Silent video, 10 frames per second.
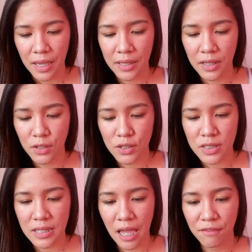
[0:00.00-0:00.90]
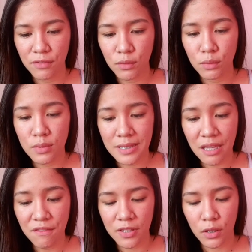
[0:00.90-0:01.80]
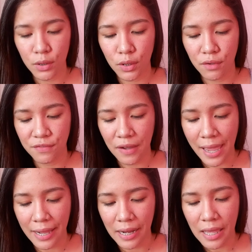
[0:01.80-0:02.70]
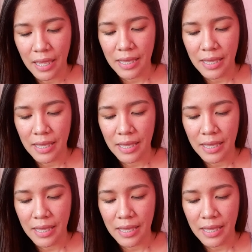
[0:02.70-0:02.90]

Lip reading: And then you just have to save it on your file.